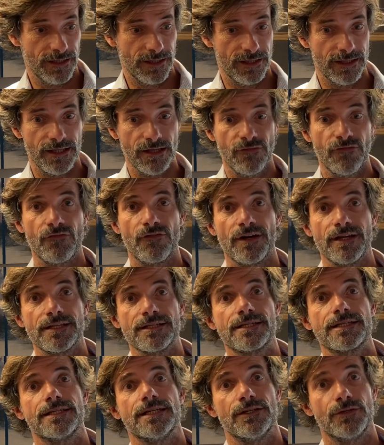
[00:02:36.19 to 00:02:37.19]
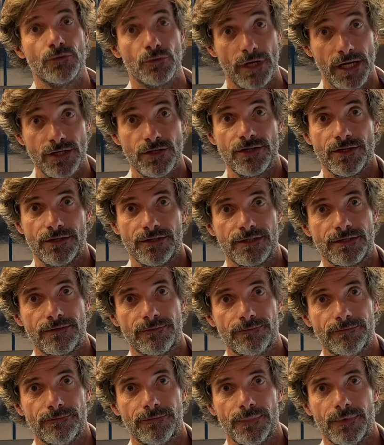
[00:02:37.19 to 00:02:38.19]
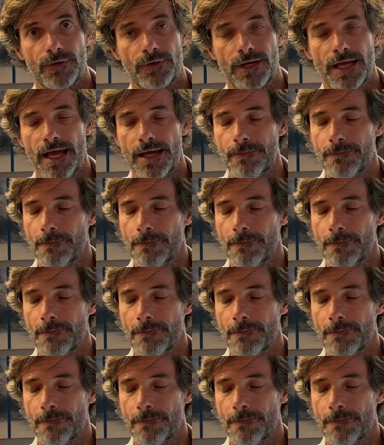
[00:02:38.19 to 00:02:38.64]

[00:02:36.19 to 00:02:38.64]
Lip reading: different situations. Okay?